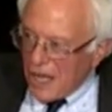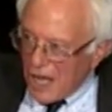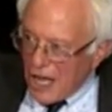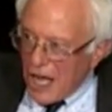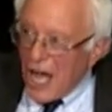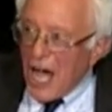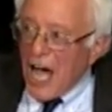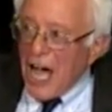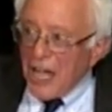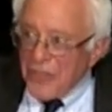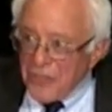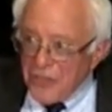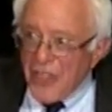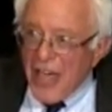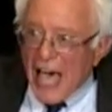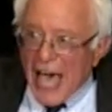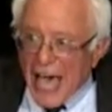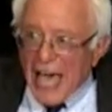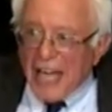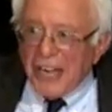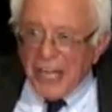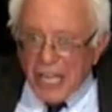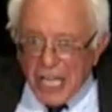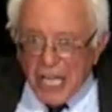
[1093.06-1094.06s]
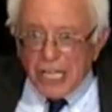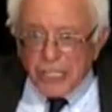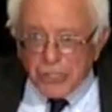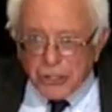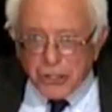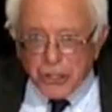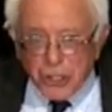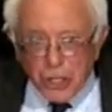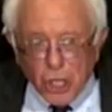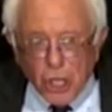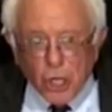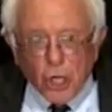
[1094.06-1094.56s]
On that
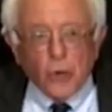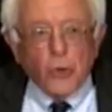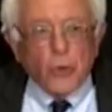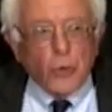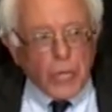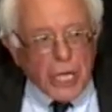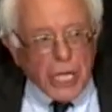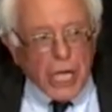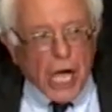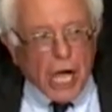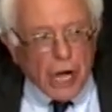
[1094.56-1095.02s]
issue, we